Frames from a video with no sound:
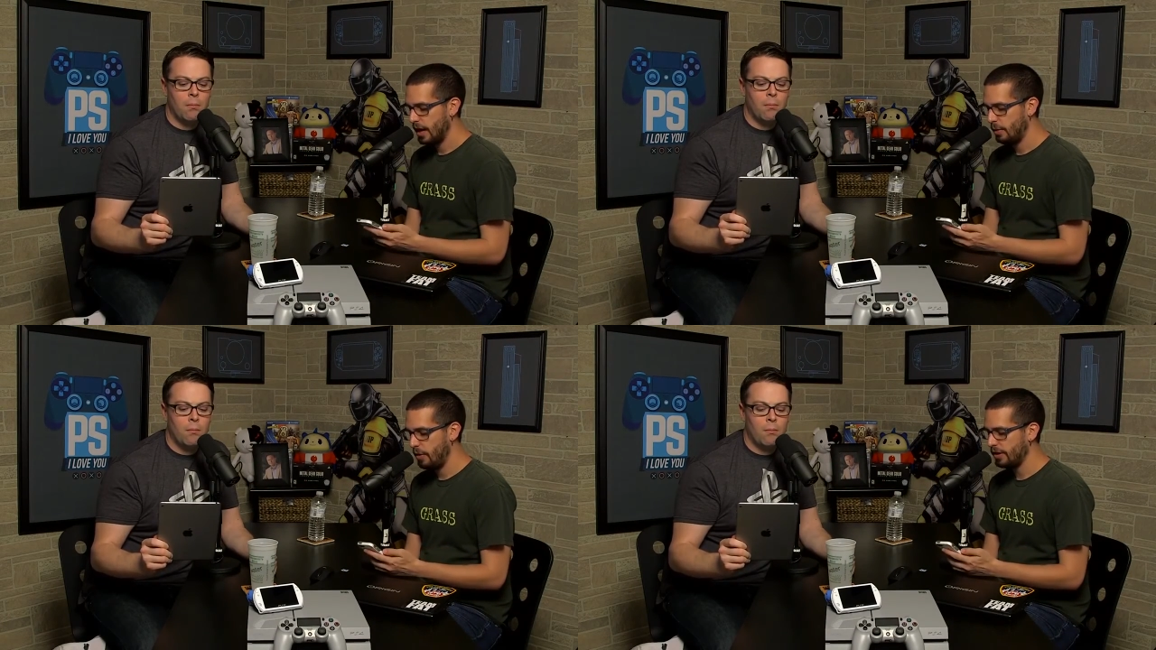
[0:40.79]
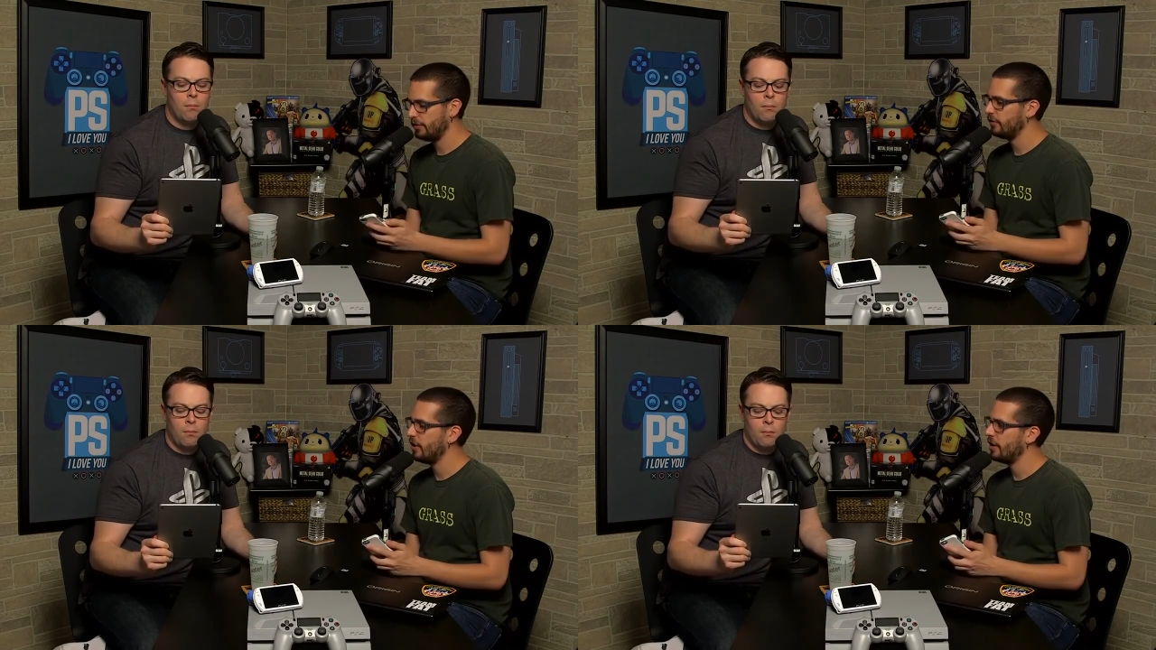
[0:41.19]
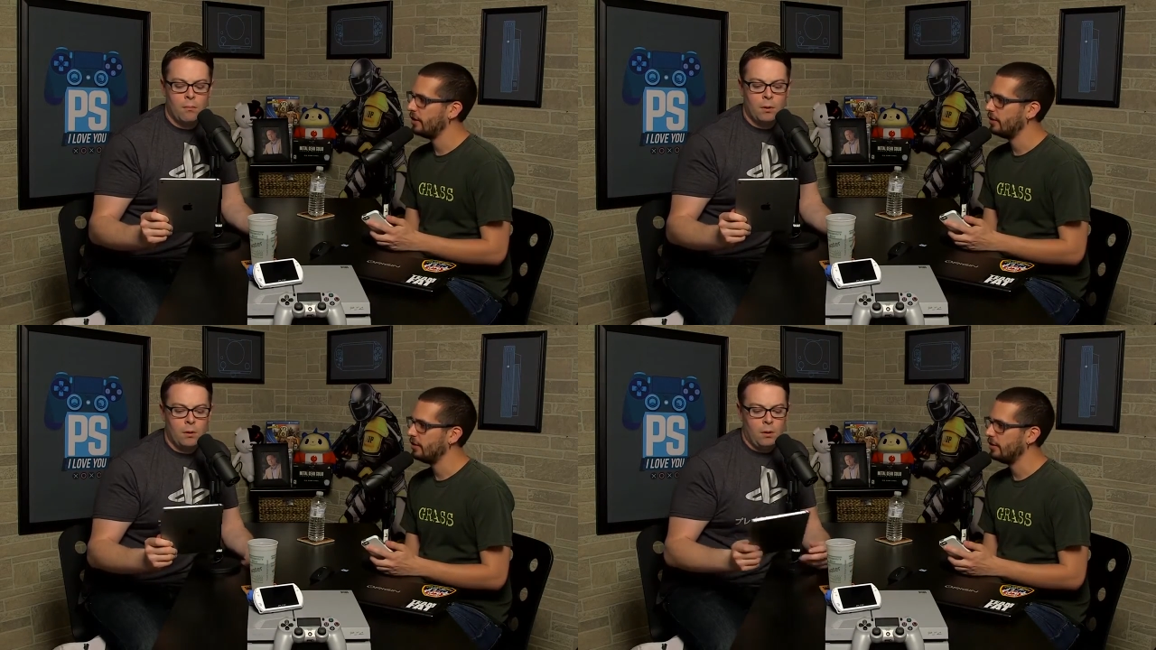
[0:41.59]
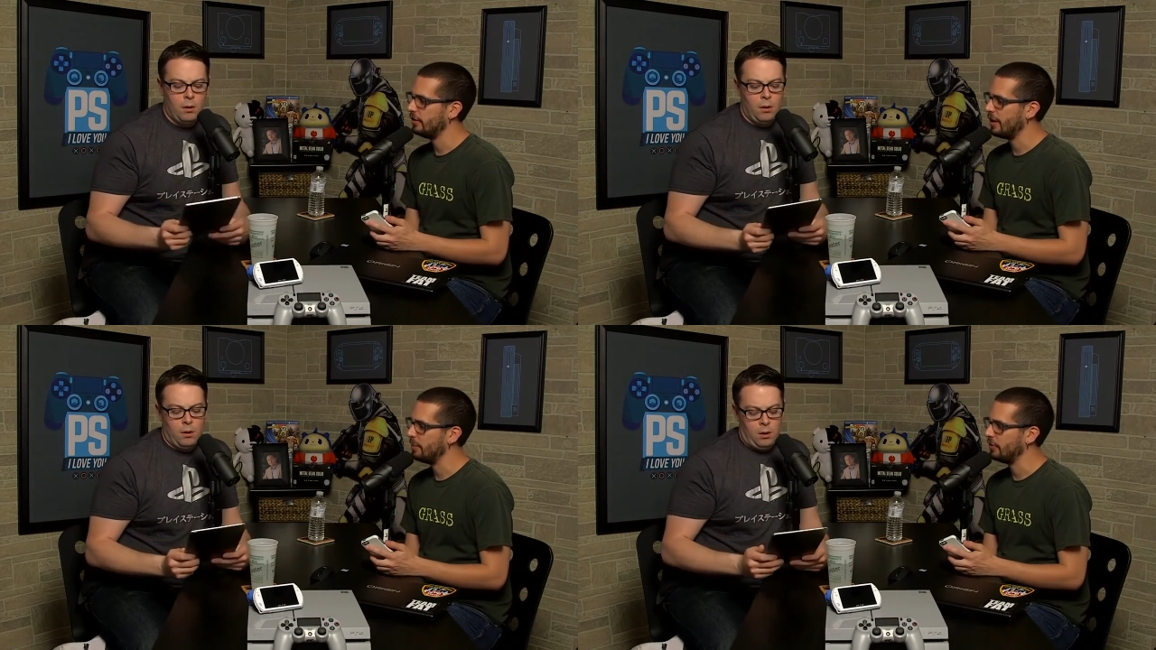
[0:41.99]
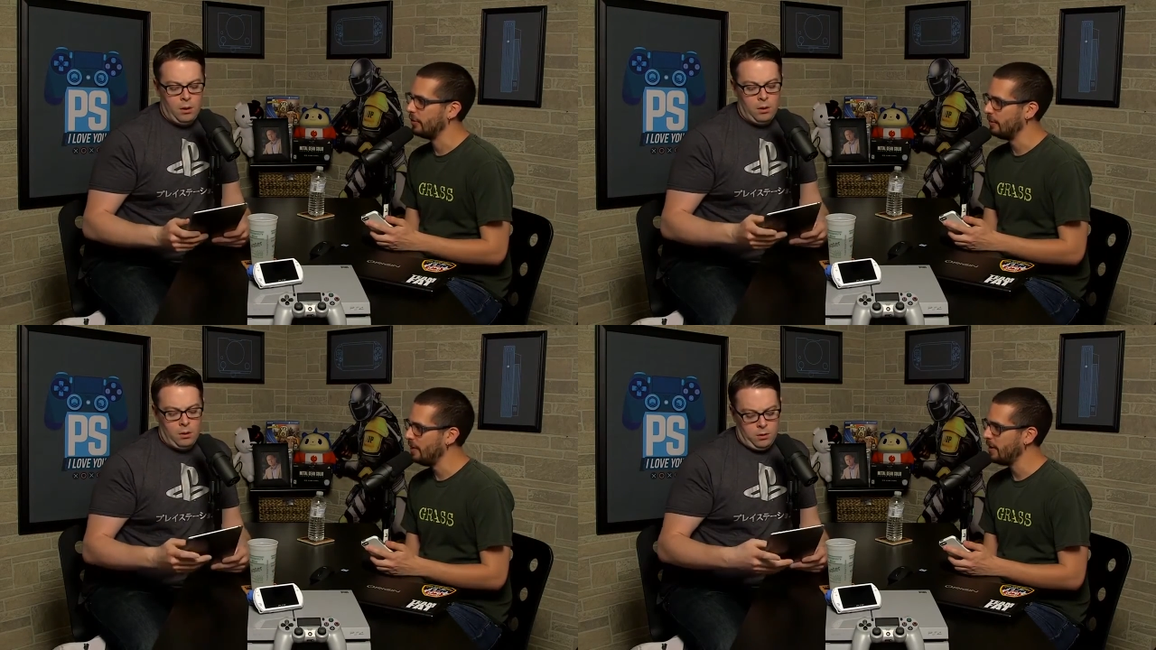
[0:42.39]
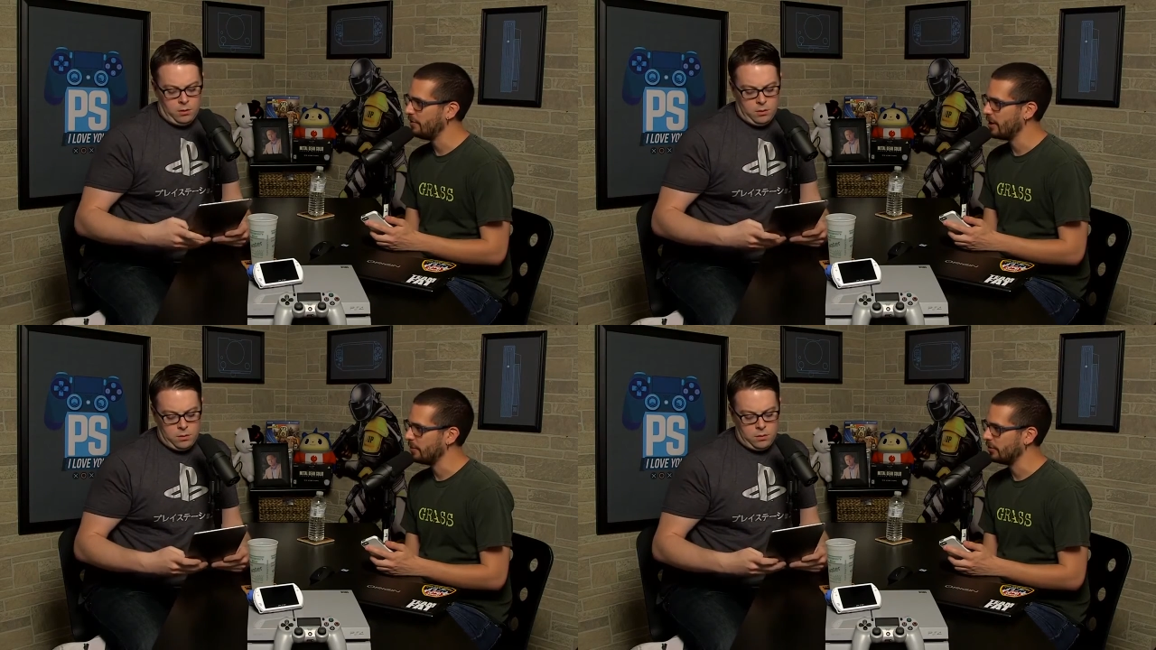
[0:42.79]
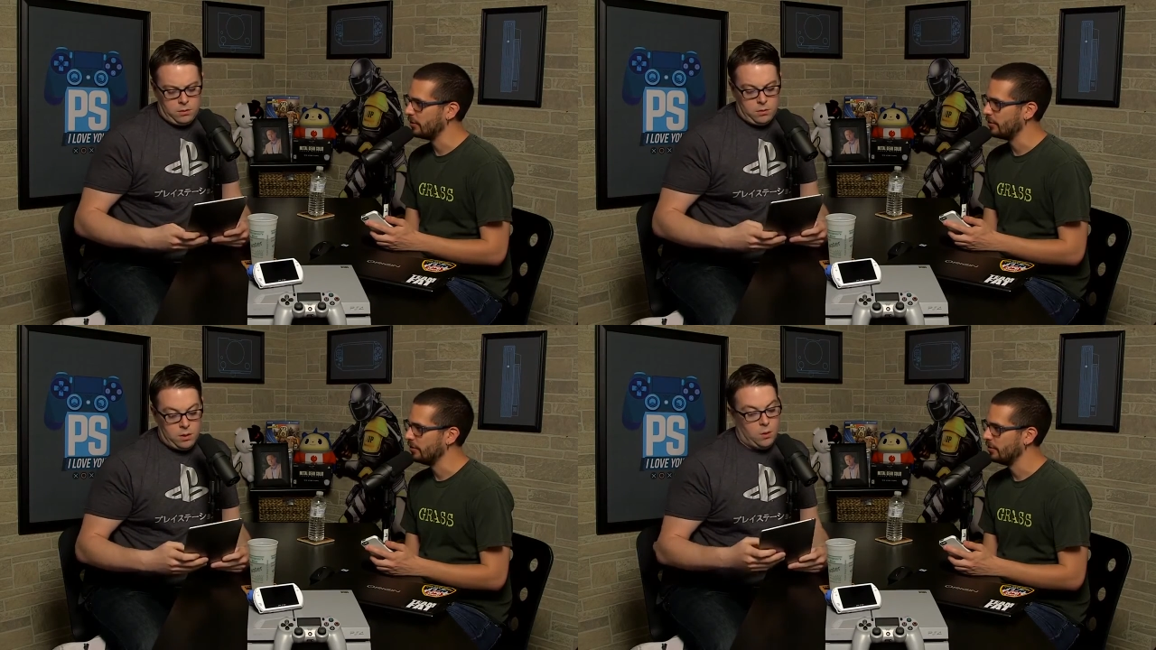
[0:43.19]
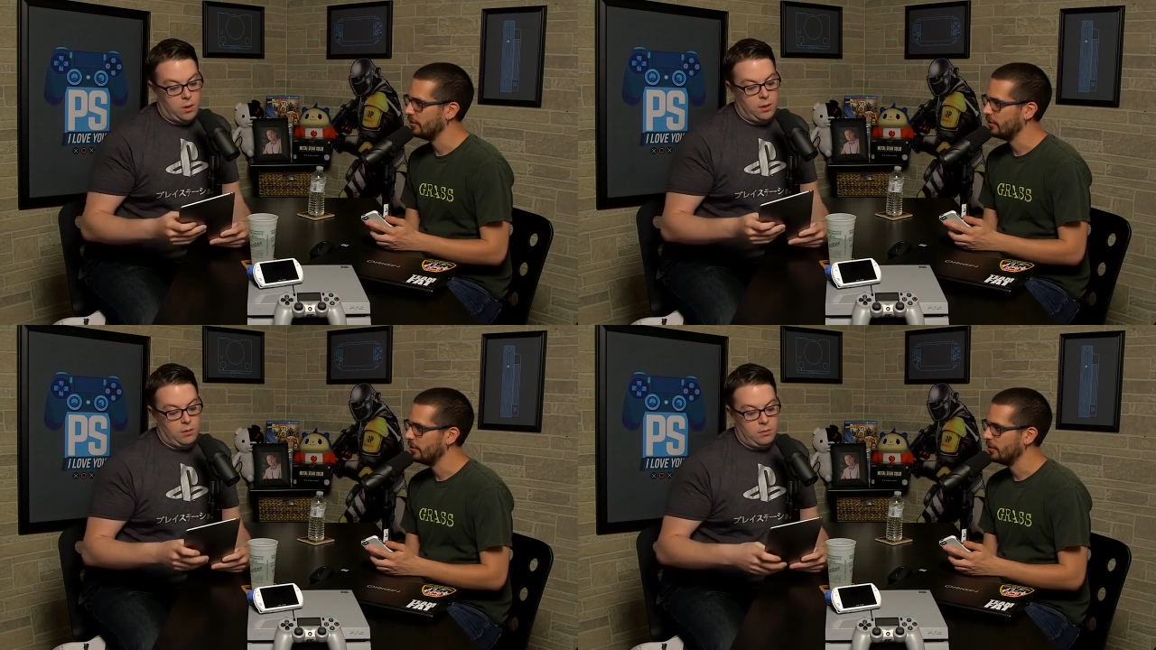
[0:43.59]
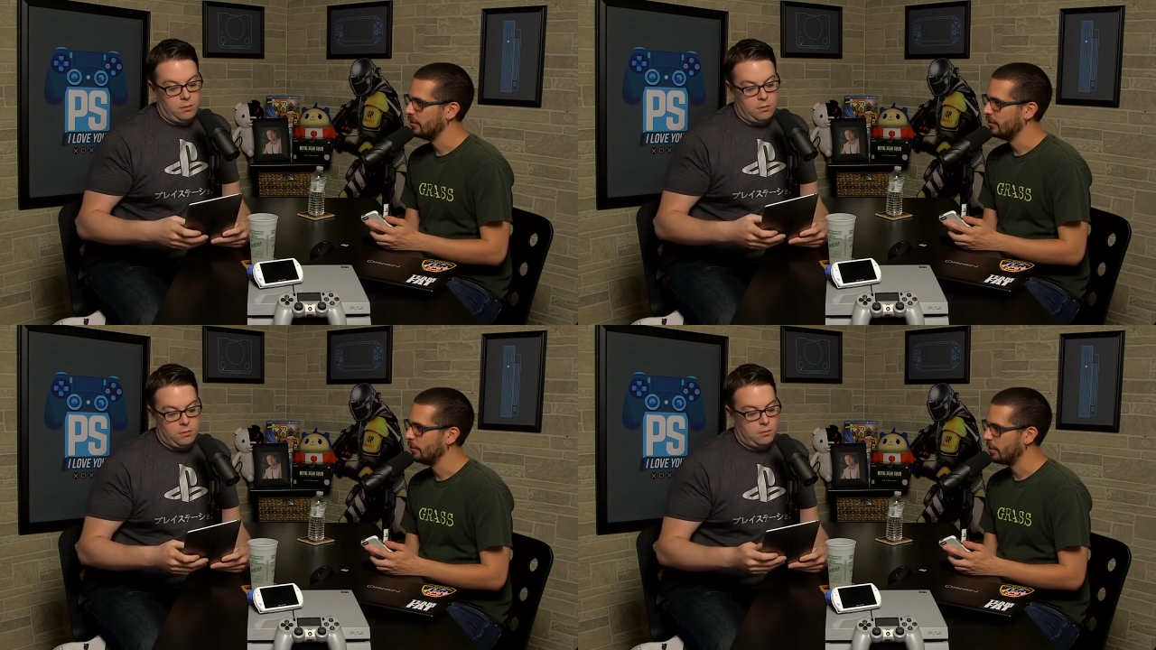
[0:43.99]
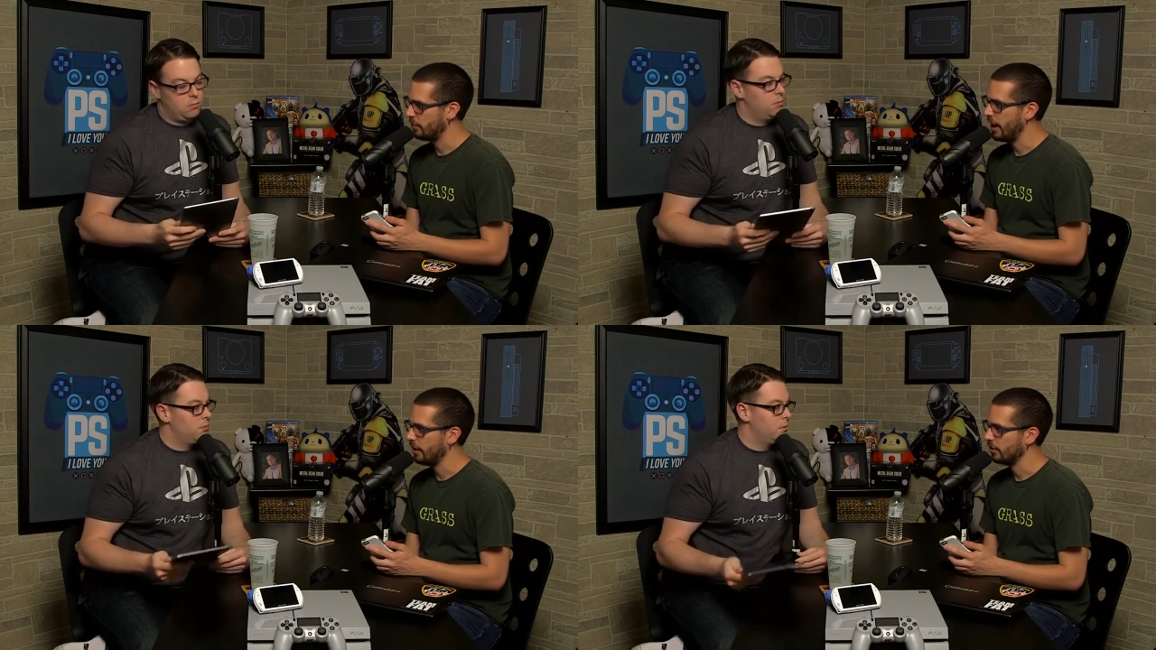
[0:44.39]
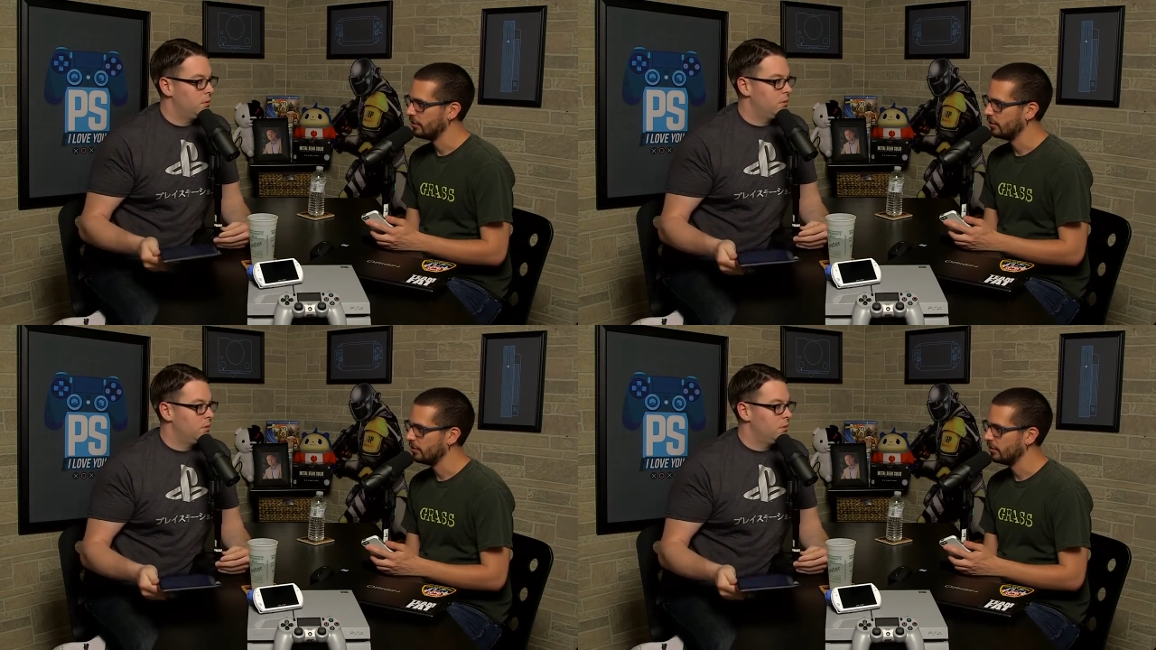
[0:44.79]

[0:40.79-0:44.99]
Speaker 1: I want to start this episode and maybe every episode. Oh, good. With a prayer.